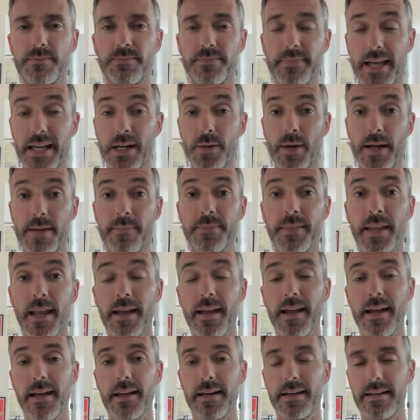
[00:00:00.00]
Anyway,
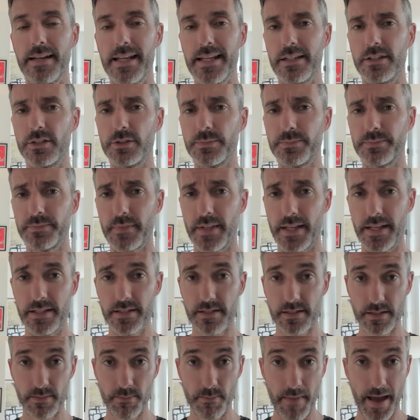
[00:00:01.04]
Neal
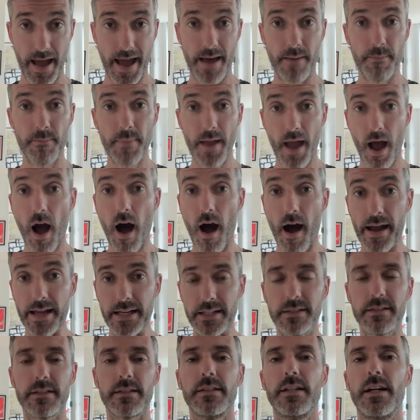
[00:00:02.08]
is the man
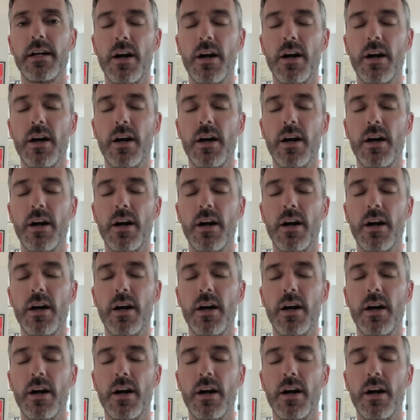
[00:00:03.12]
behind